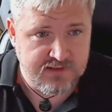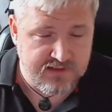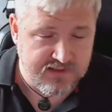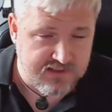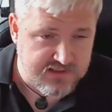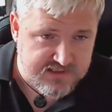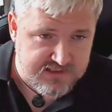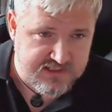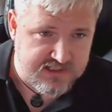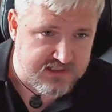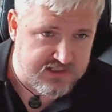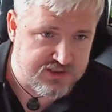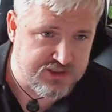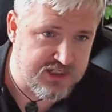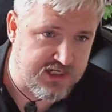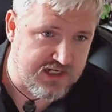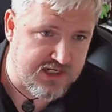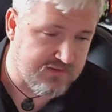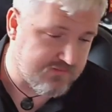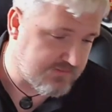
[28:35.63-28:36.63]
and six
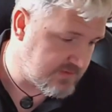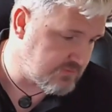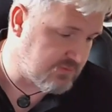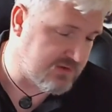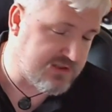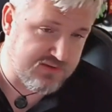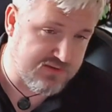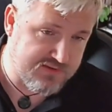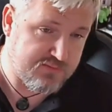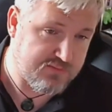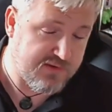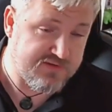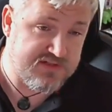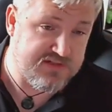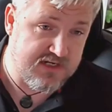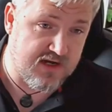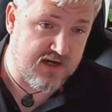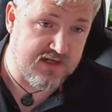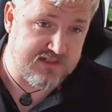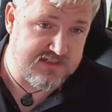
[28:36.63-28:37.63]
G, which we, we've
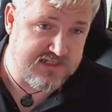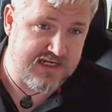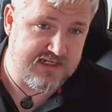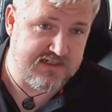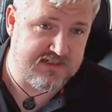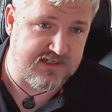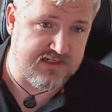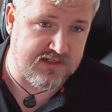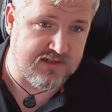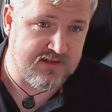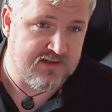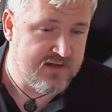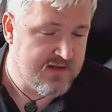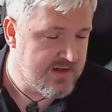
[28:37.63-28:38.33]
started testing.